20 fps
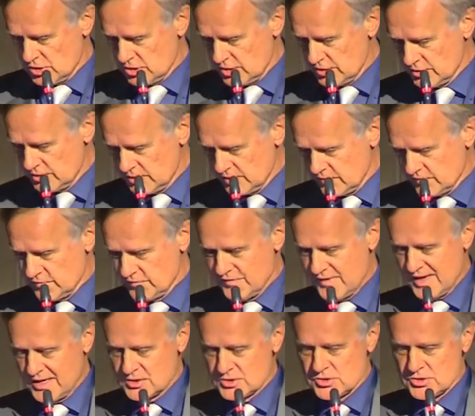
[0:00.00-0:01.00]
on the
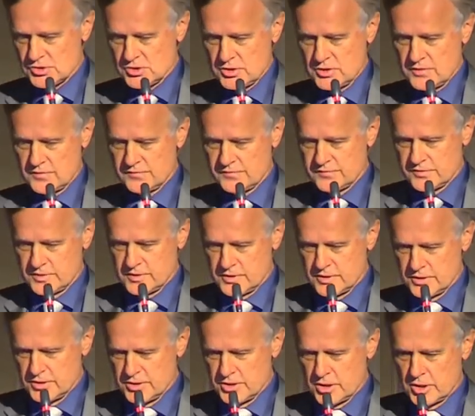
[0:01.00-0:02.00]
effects of
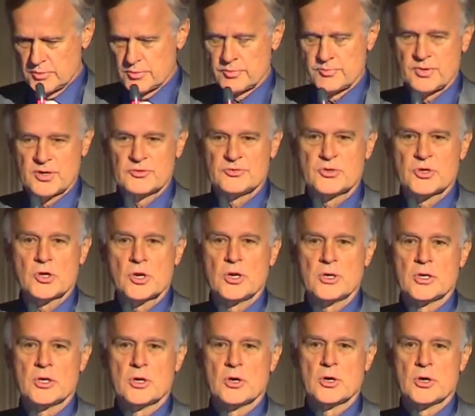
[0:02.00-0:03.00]
NERP,
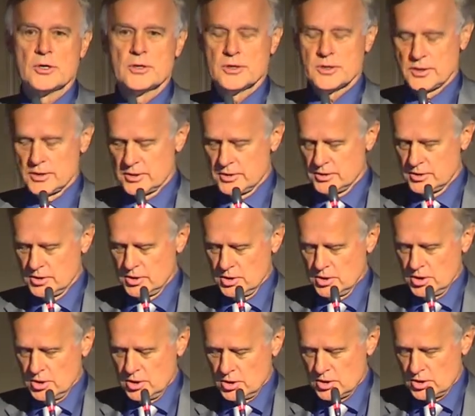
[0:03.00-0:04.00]
particularly
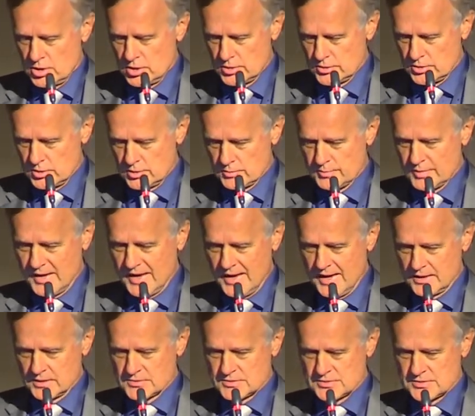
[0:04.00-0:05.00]
on
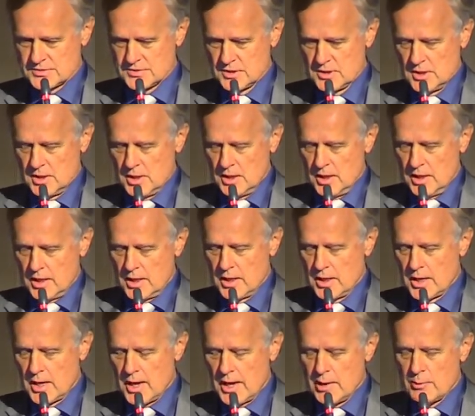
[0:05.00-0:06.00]
banks.
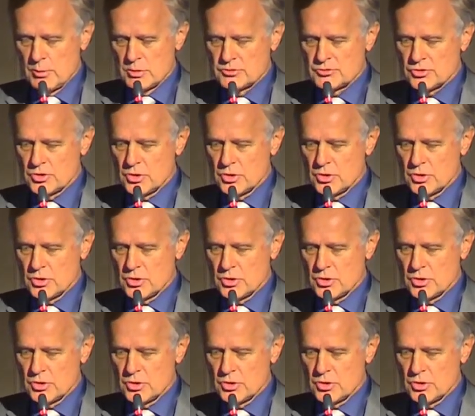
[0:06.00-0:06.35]
I will